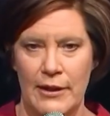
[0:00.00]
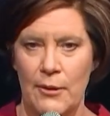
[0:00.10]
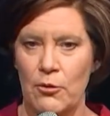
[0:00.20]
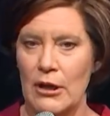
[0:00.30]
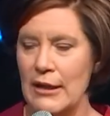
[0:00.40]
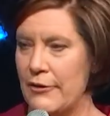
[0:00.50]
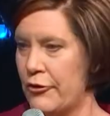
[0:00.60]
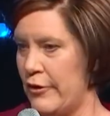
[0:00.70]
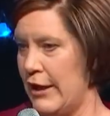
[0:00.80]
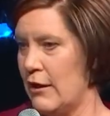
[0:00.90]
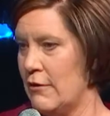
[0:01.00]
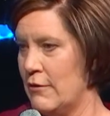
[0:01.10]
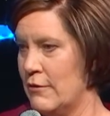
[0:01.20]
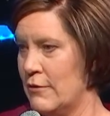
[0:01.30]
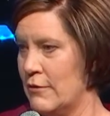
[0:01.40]
They were listening,
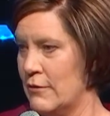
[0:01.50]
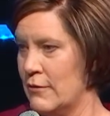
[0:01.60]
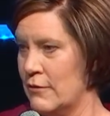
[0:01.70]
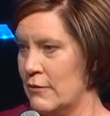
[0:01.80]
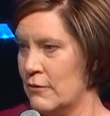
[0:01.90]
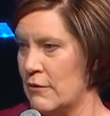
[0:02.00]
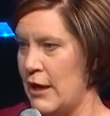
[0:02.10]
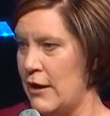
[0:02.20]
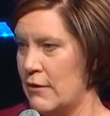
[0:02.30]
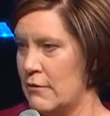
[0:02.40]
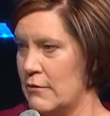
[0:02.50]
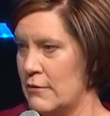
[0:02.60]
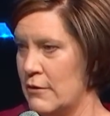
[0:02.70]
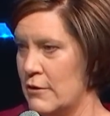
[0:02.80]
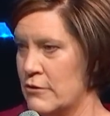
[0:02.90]
right?
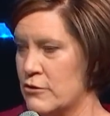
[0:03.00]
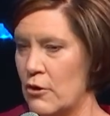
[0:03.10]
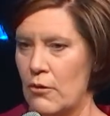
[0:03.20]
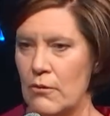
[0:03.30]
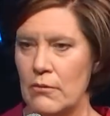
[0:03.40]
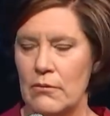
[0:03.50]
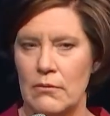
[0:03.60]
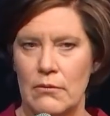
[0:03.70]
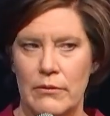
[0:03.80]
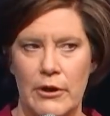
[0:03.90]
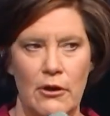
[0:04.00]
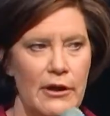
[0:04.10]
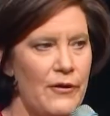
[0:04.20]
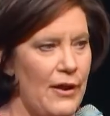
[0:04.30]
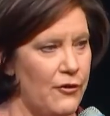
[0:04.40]
So
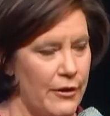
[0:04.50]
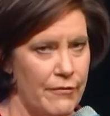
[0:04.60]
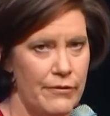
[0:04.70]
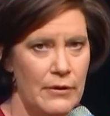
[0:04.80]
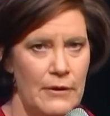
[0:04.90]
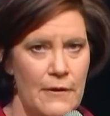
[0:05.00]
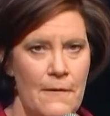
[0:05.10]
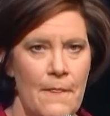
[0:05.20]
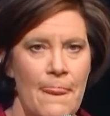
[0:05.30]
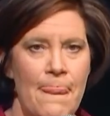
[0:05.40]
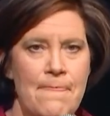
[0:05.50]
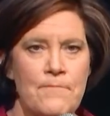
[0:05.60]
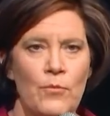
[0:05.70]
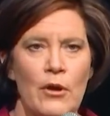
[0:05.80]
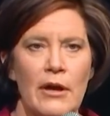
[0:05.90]
they're attentive.
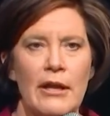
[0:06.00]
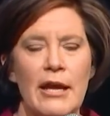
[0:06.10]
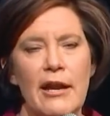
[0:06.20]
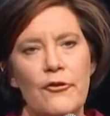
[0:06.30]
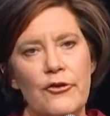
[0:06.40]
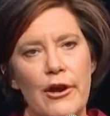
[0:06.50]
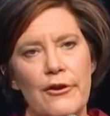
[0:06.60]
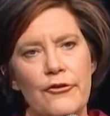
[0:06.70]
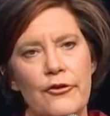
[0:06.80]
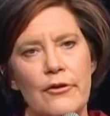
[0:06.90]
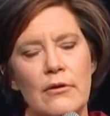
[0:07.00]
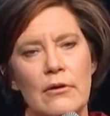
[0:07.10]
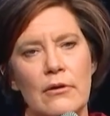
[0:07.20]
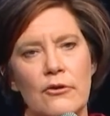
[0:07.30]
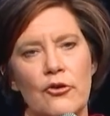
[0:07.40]
And then it says,
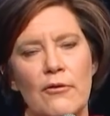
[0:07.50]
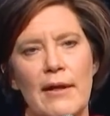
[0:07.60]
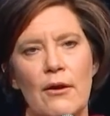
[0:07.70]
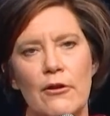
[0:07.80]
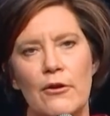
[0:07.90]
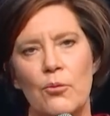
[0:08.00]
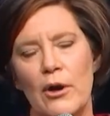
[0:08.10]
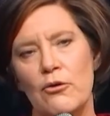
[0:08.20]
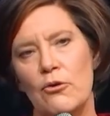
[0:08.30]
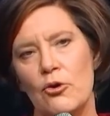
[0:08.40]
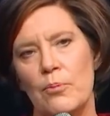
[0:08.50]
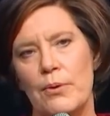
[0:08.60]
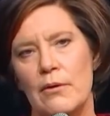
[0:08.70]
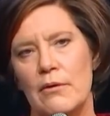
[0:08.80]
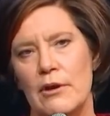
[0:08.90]
so the, the one
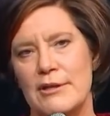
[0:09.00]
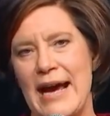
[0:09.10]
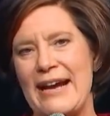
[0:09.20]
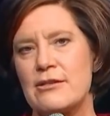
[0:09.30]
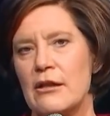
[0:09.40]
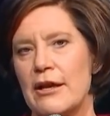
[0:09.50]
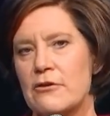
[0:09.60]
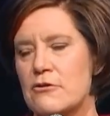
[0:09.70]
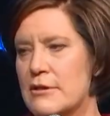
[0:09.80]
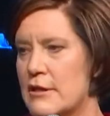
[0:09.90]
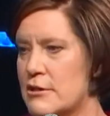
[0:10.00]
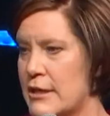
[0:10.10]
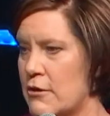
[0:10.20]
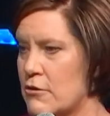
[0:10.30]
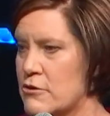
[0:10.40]
group, the tax collectors and the
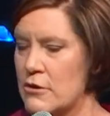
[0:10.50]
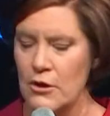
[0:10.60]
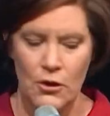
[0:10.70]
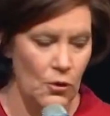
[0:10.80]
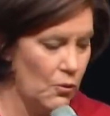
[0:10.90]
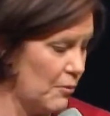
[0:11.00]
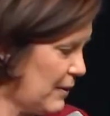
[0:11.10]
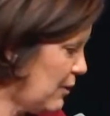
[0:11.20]
sinners, would